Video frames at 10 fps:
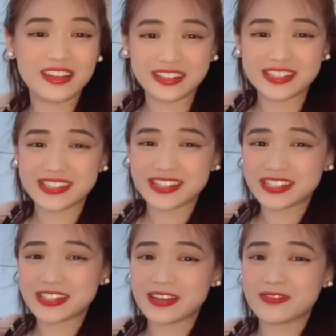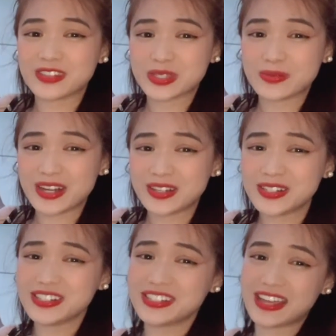consists of
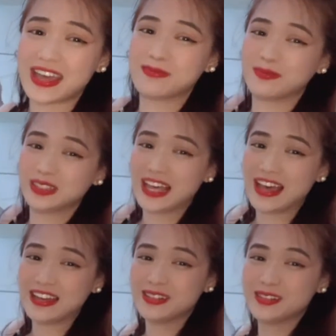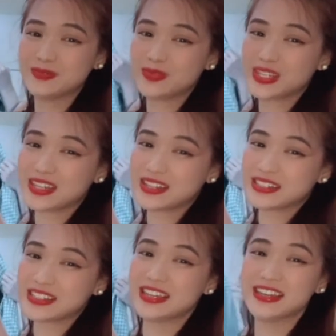sweaters and plaid, because
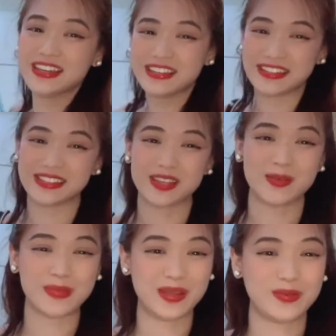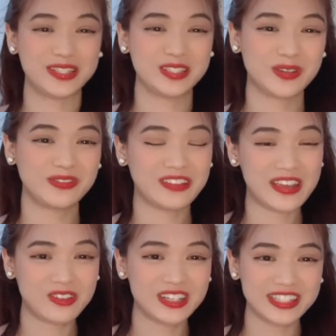these are my winter
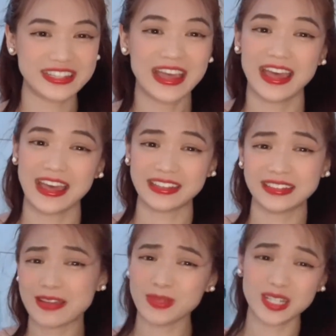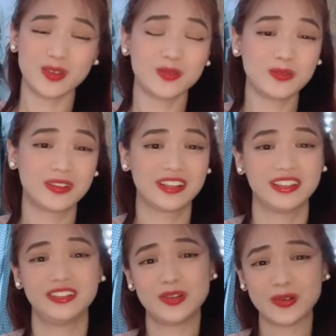favorites. And let me know
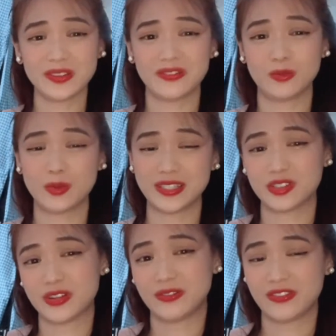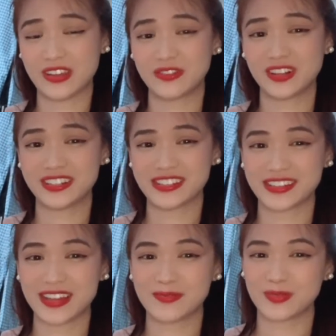your winter favorites,
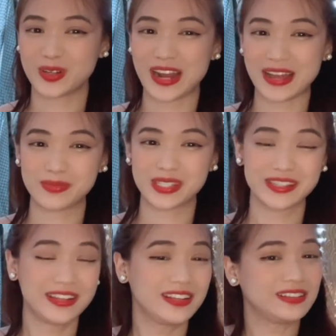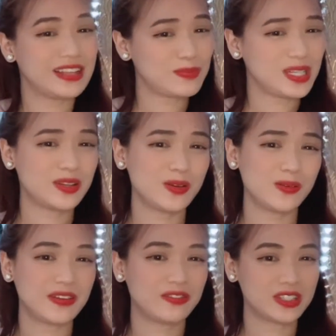and perhaps let me know
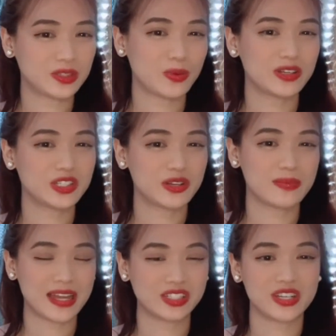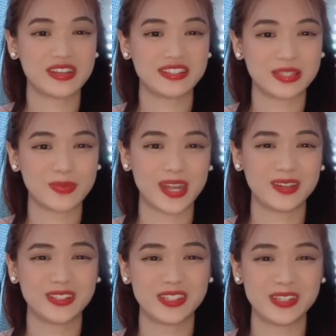if this wardrobe actually
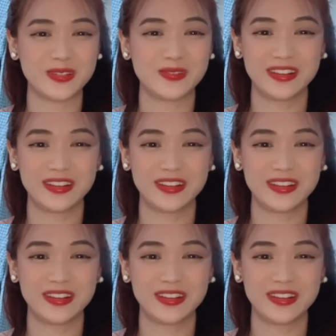inspires you,